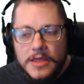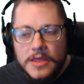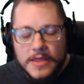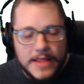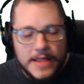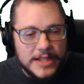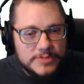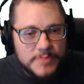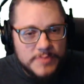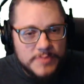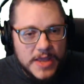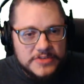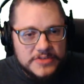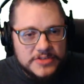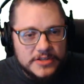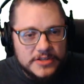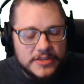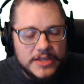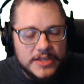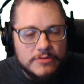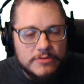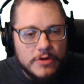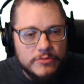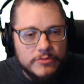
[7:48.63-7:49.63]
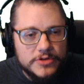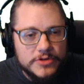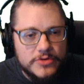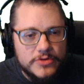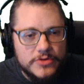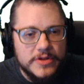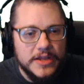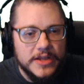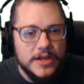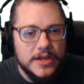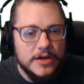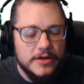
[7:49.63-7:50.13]
that's basically what we're
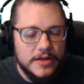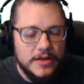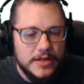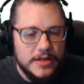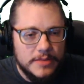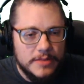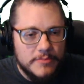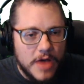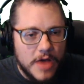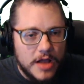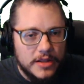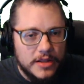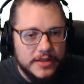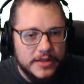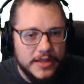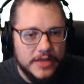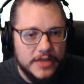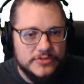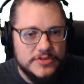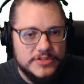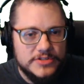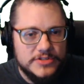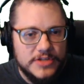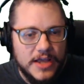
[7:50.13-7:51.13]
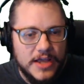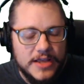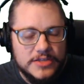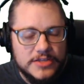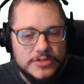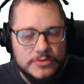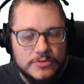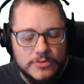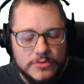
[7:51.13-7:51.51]
doing here in a modeling exercise.